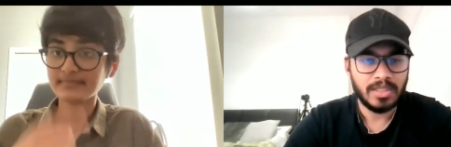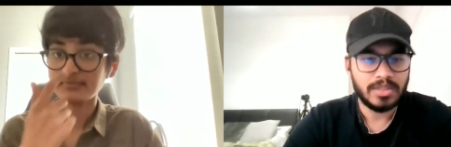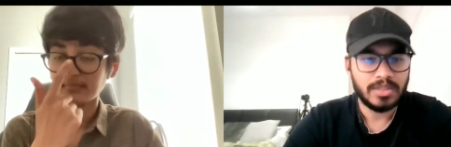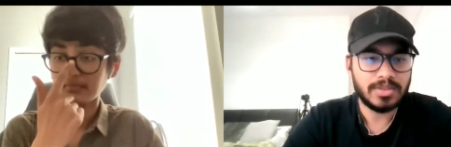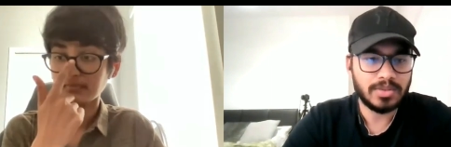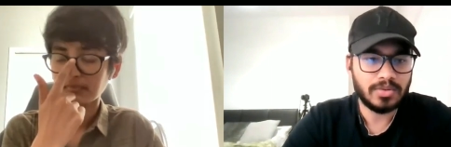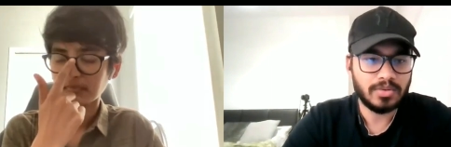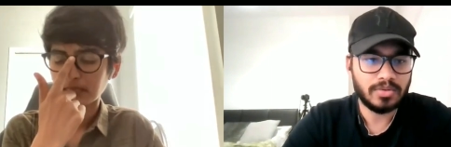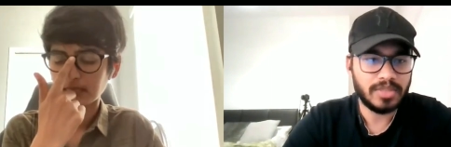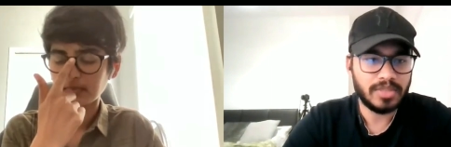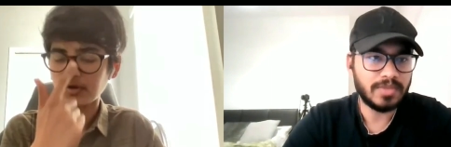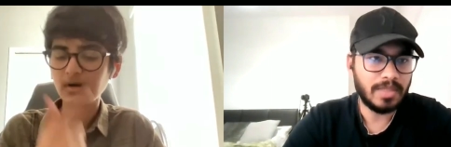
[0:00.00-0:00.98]
Speaker 1: So
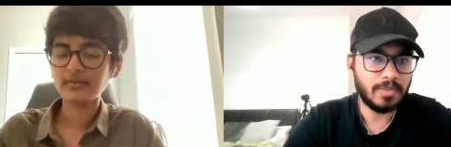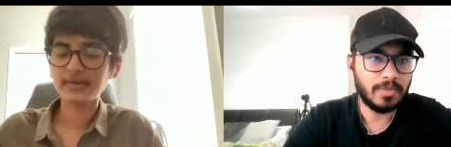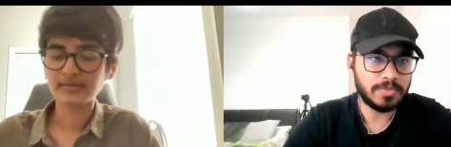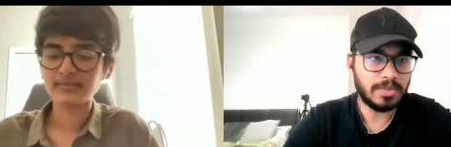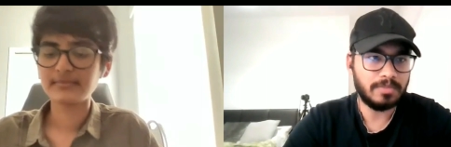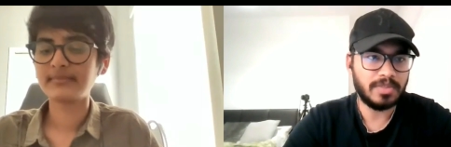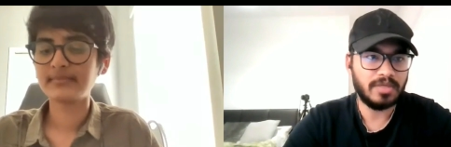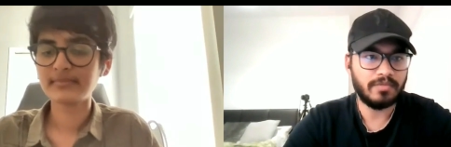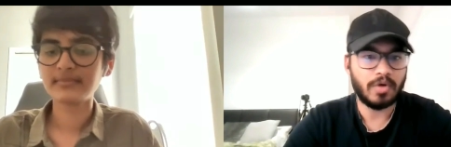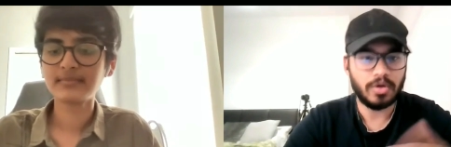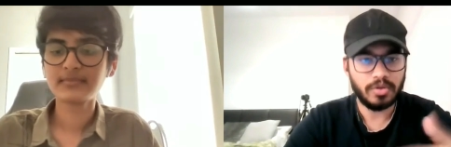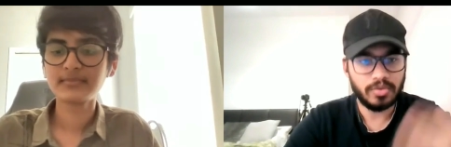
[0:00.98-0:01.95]
that's why okay. most people
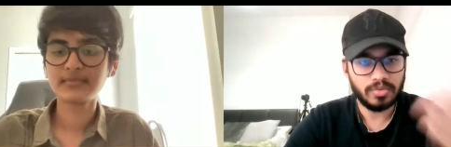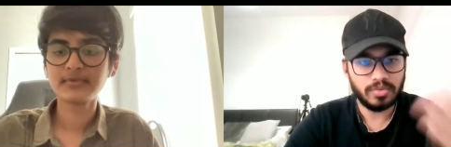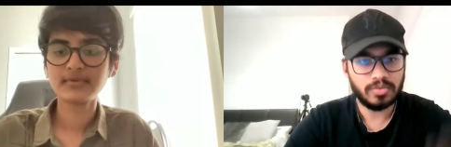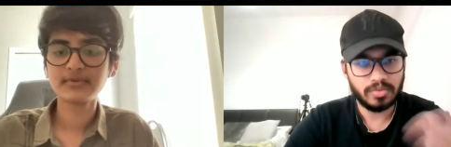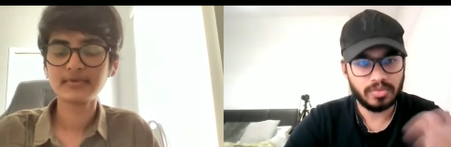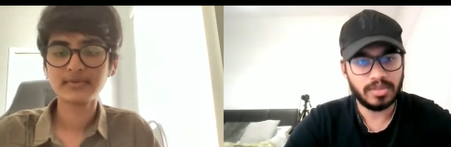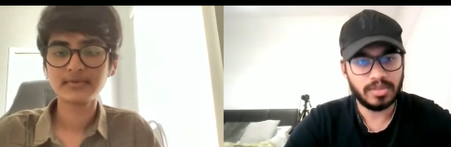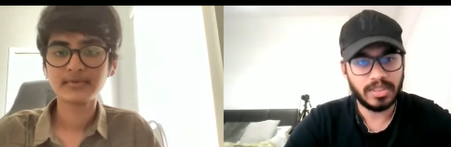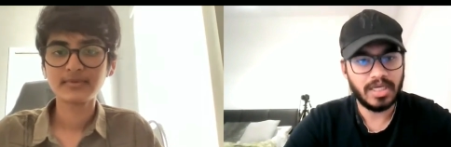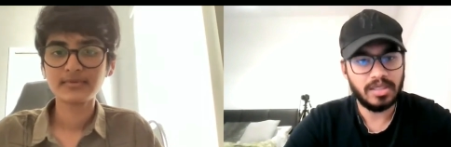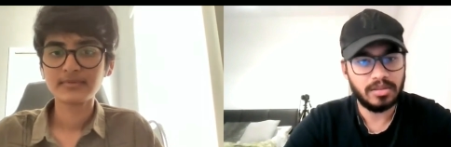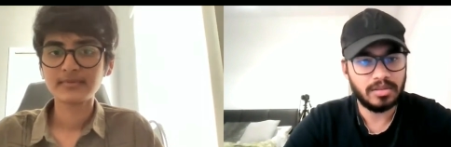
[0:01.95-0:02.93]
want to
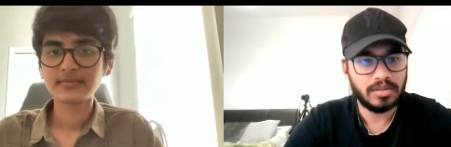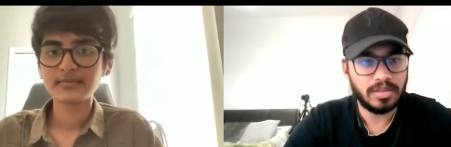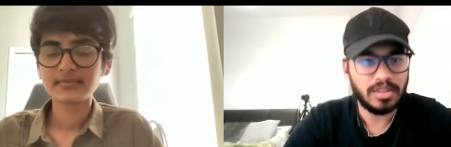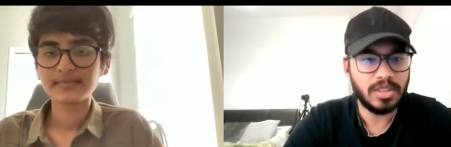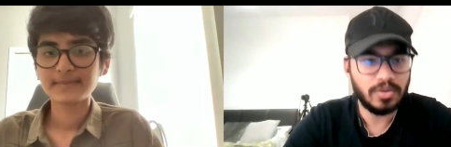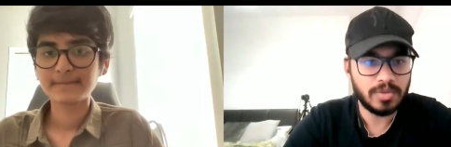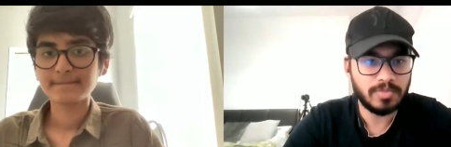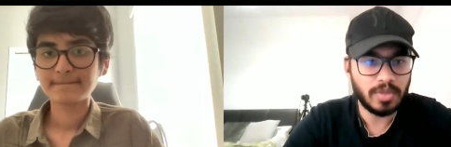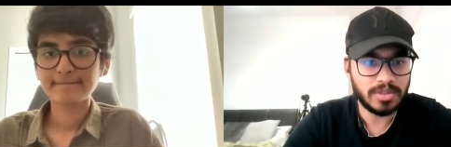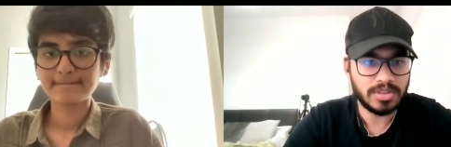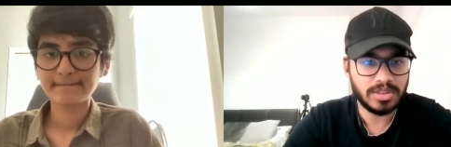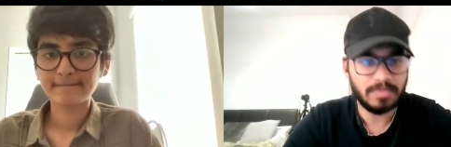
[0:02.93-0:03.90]
get a tier two
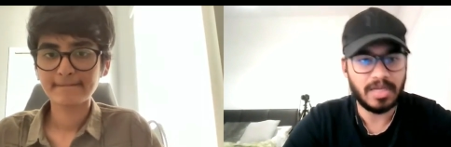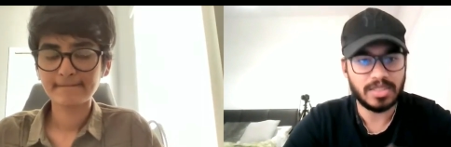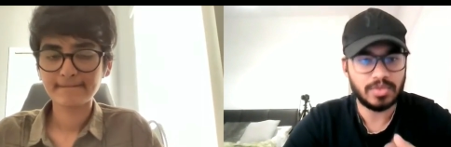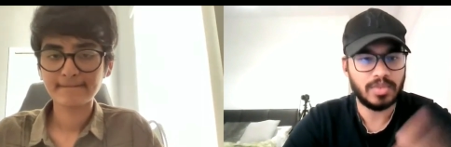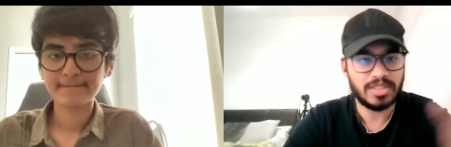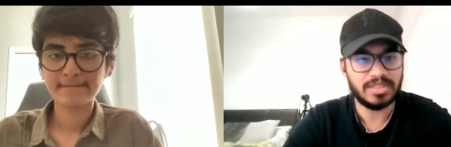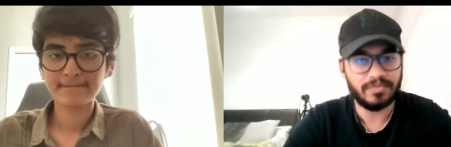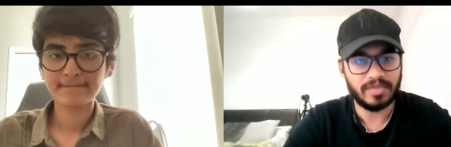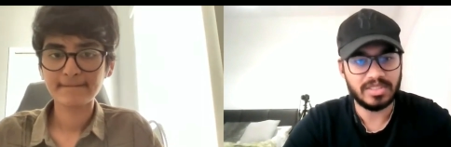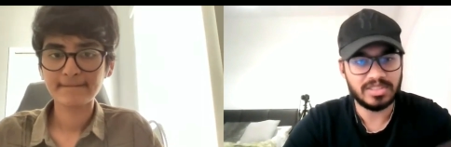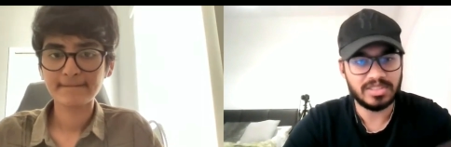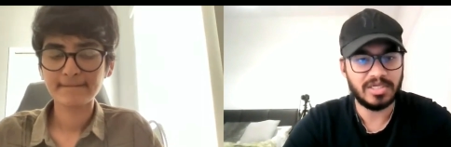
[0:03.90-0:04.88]
sponsorship as soon as they
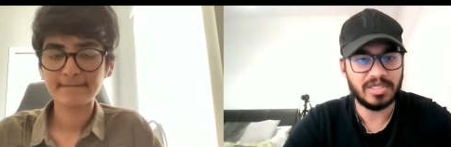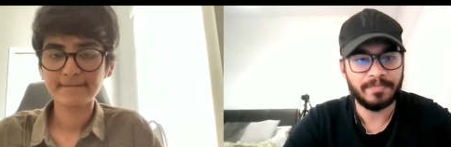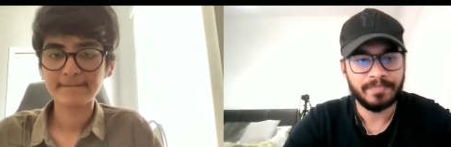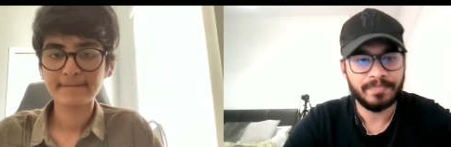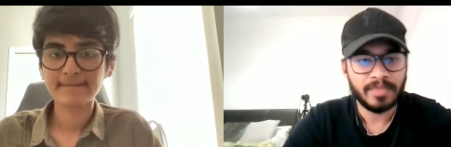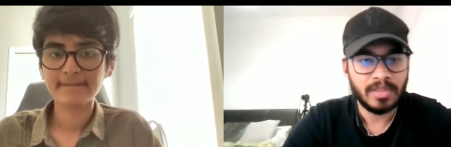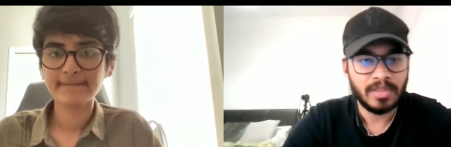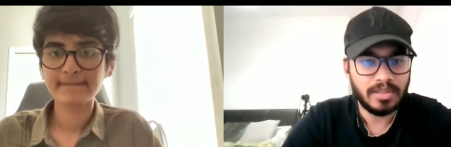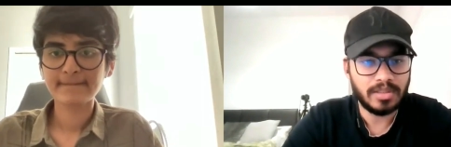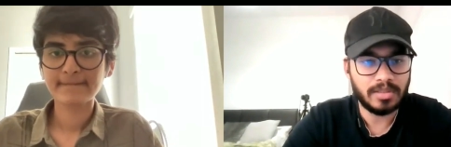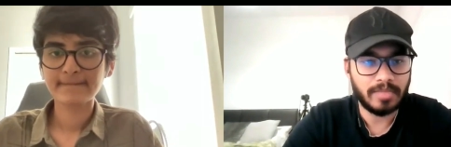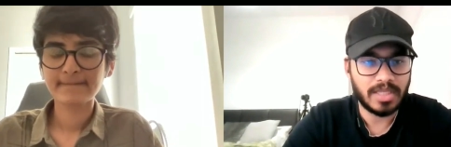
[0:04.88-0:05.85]
finish their
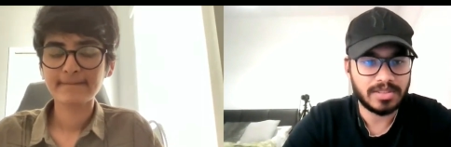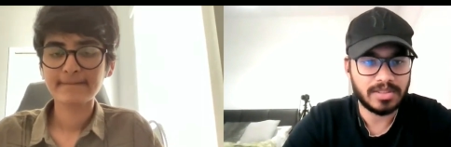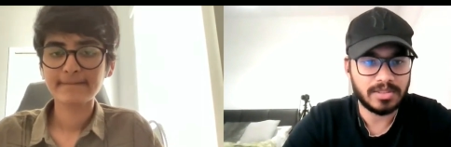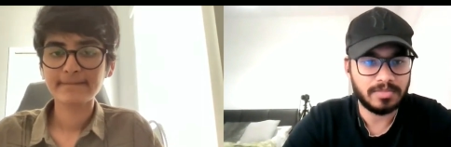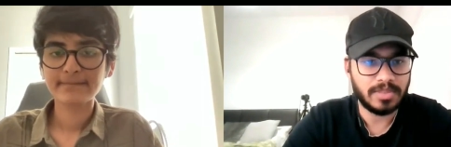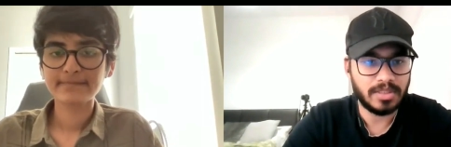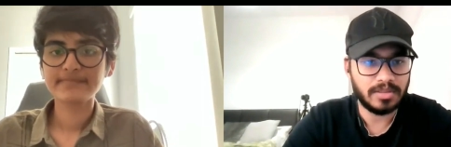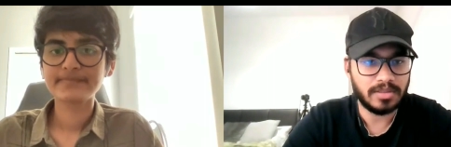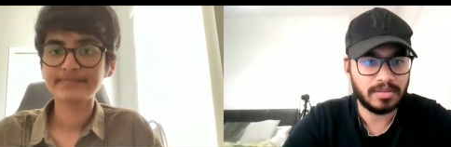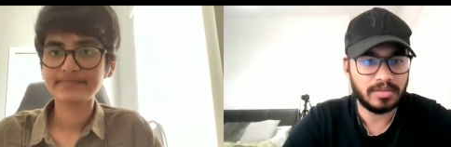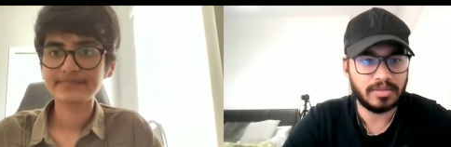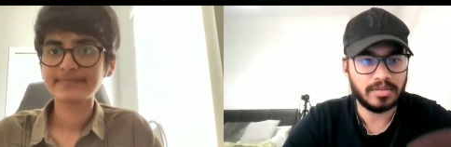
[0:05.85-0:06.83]
uh, masters but
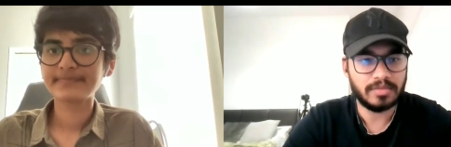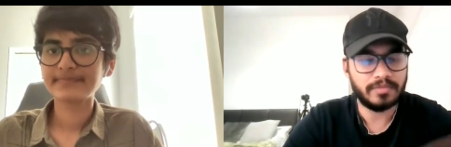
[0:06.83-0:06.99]
uh,